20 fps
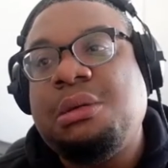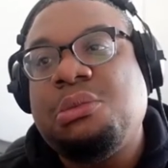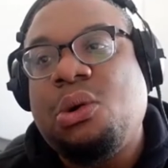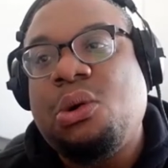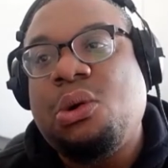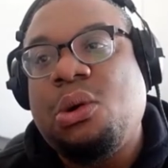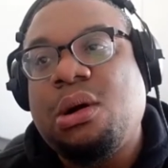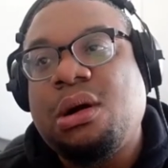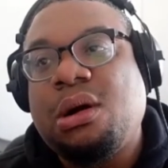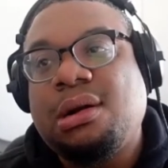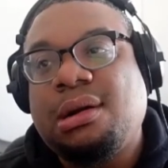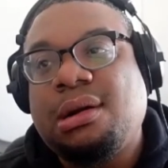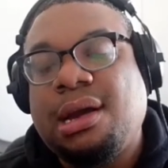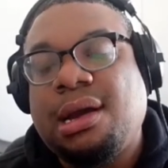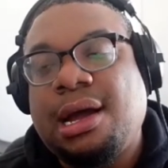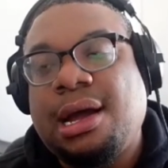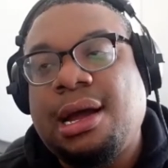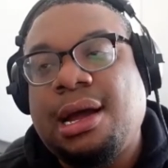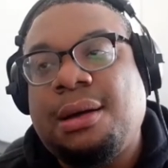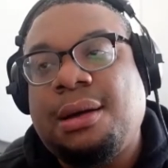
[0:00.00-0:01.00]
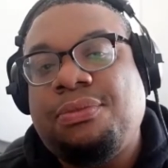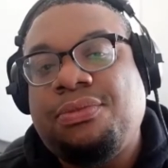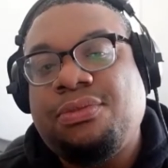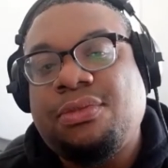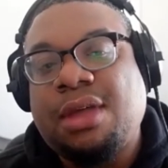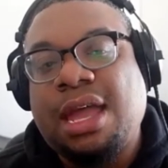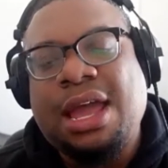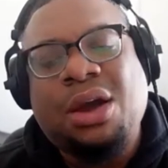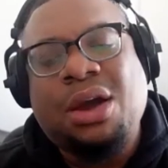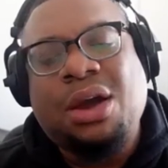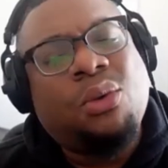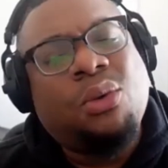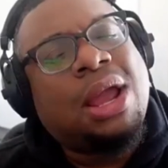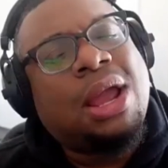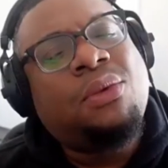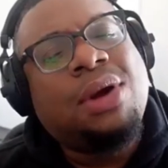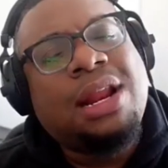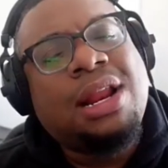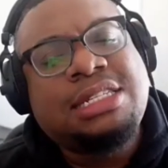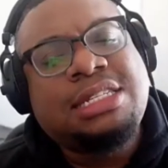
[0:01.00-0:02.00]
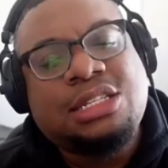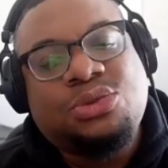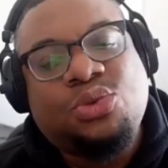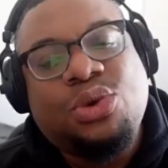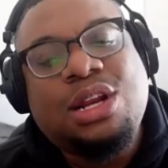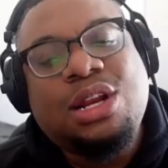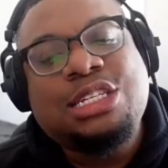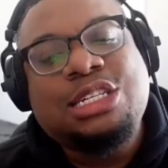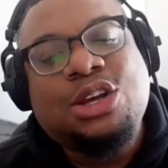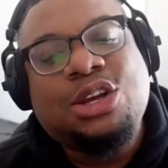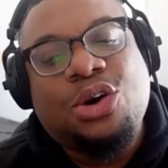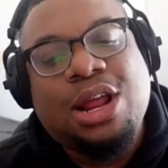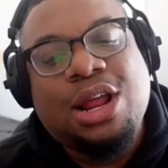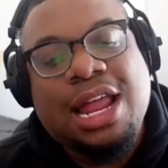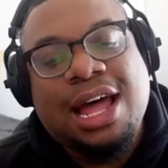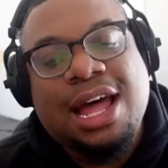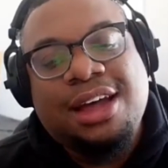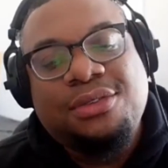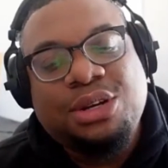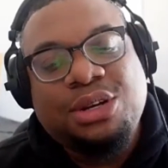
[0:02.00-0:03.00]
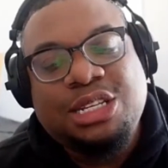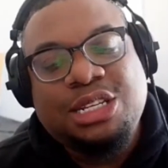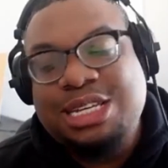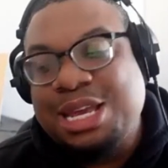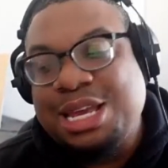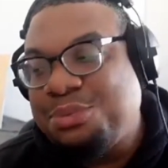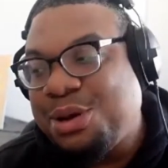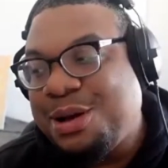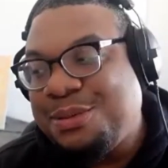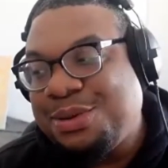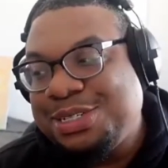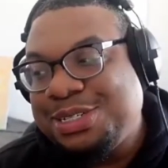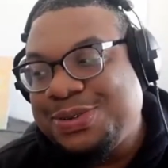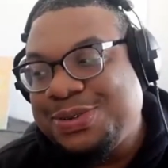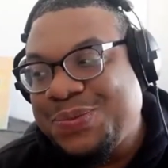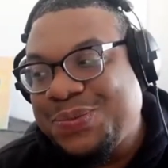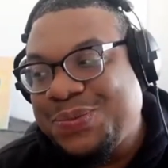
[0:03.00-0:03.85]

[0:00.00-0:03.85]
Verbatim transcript: more. Um, and when is this? When is this going live? When is it getting published?